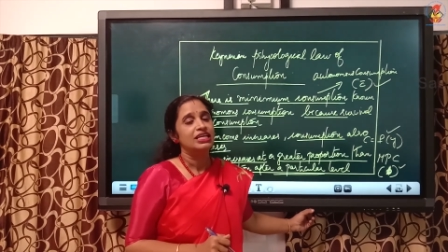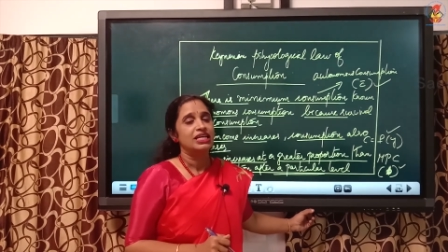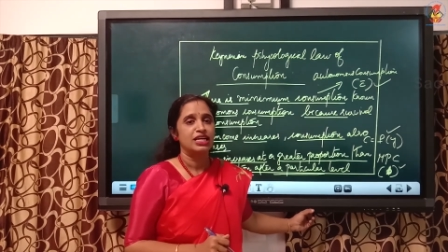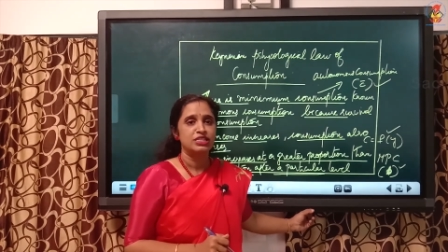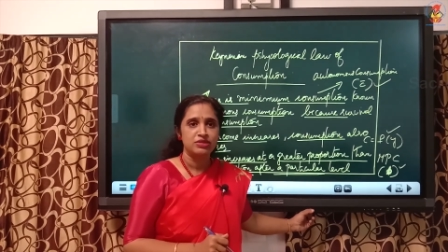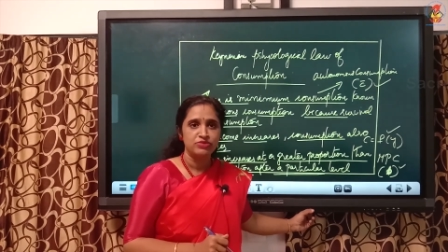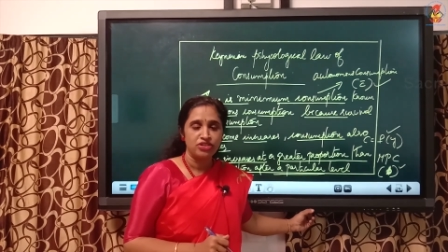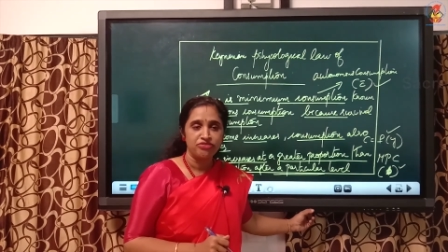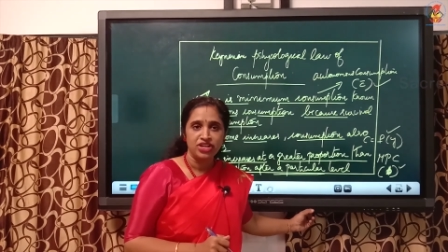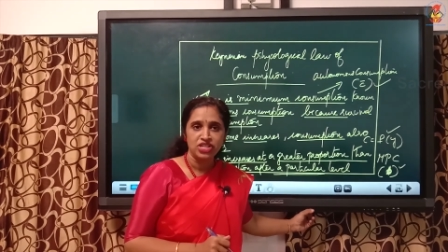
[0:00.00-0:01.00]

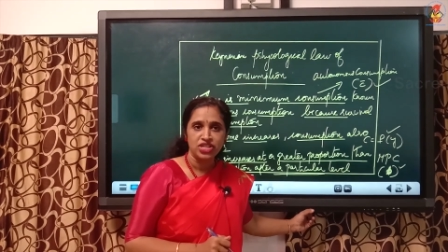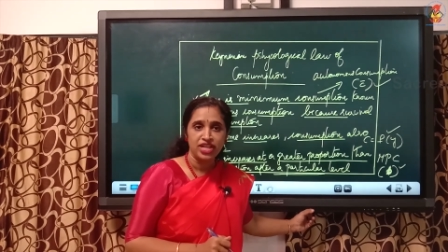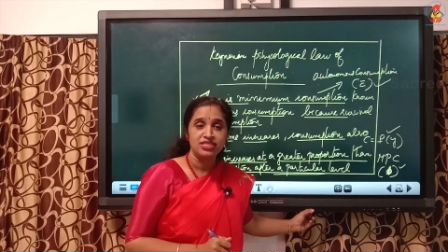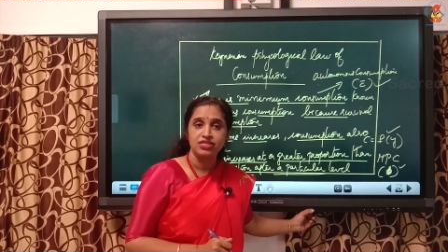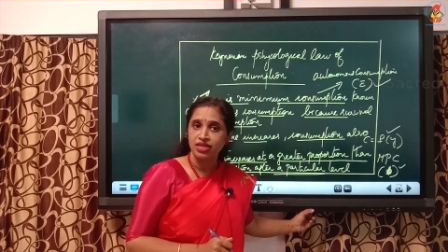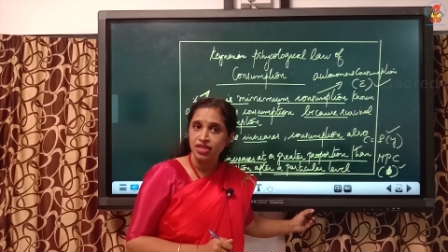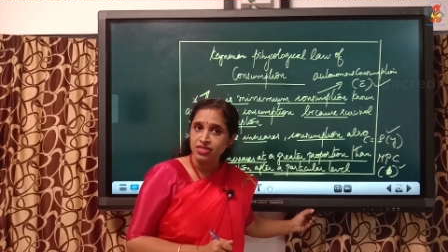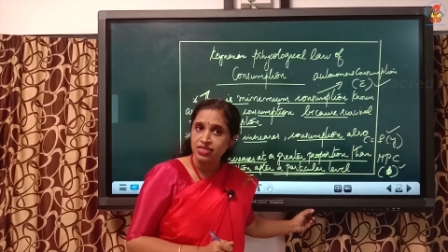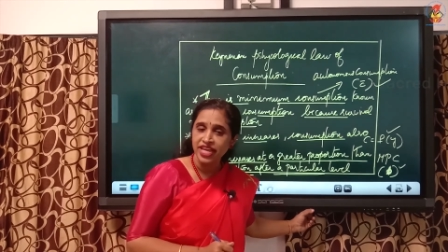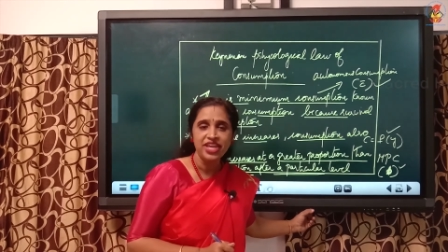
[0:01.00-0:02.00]
consumption function as C
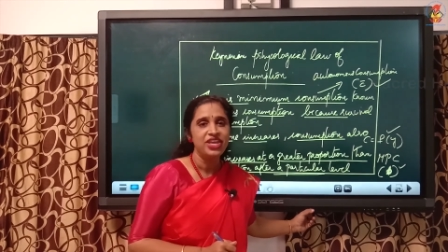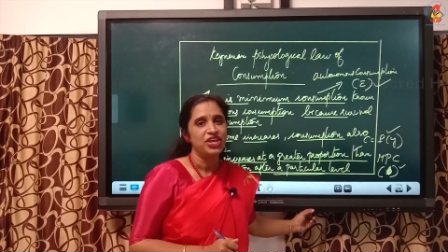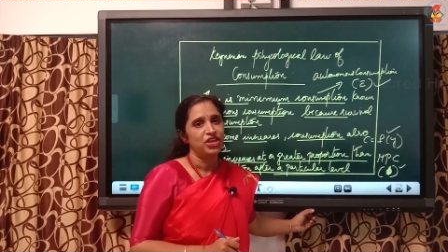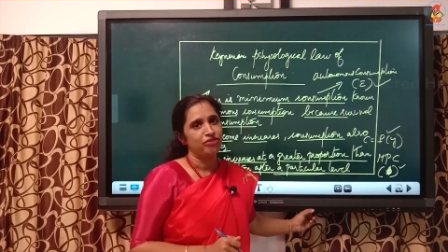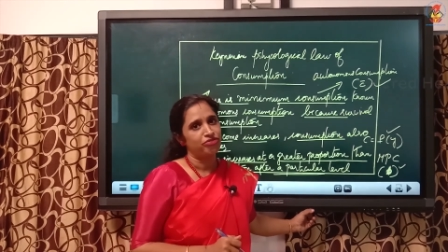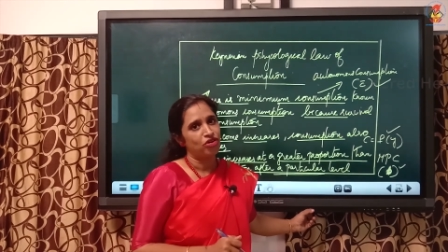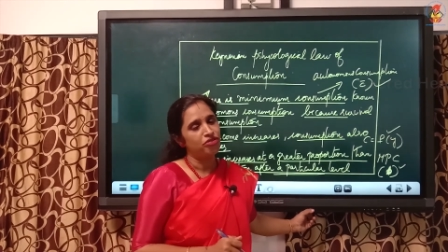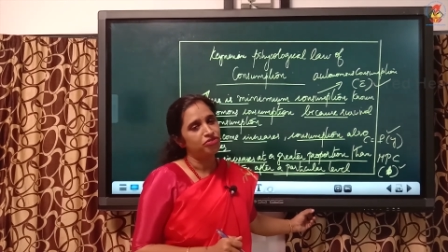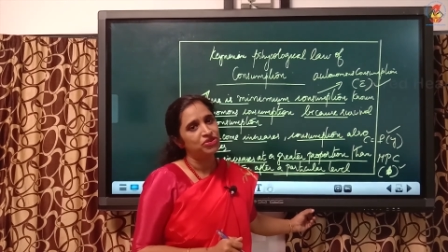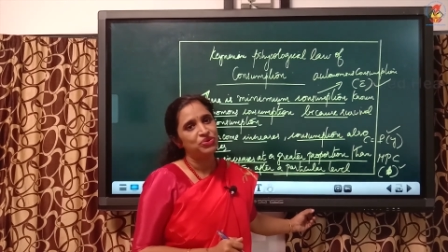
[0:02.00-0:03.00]
is the f
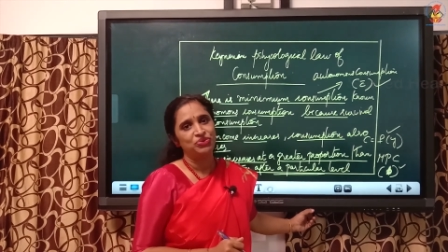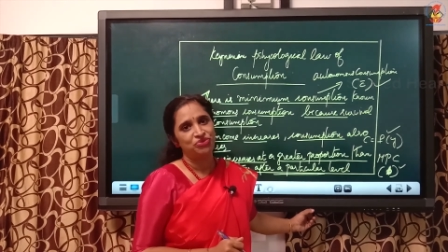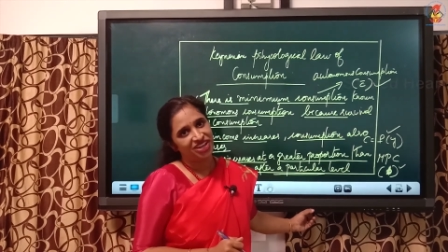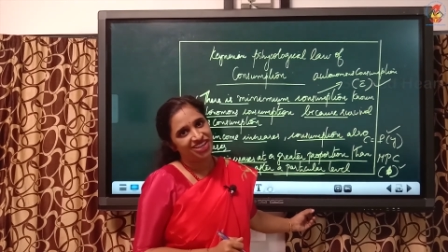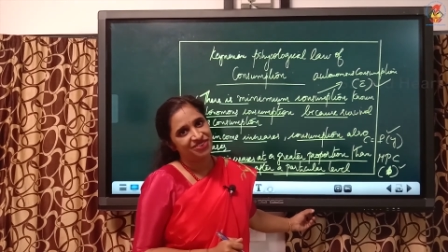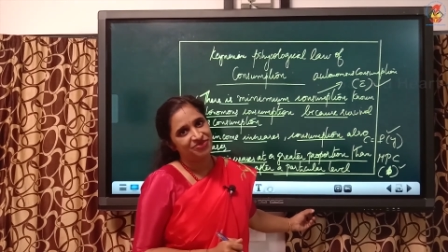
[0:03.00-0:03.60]
of y.